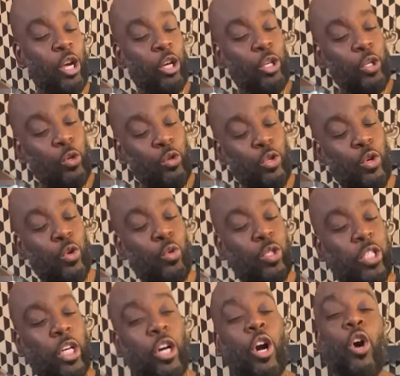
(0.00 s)
you use
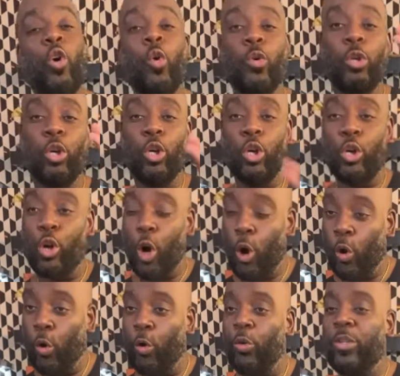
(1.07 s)
the code
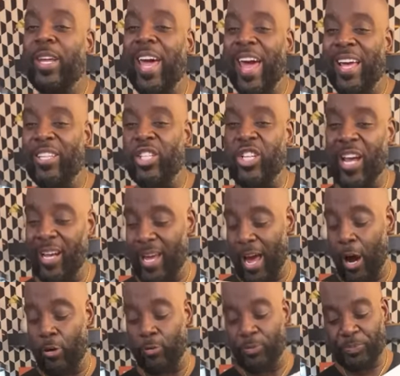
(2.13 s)
GOLD at
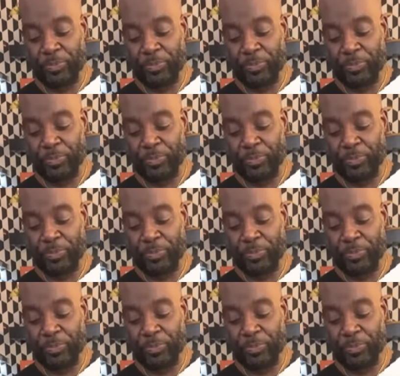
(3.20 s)
checkout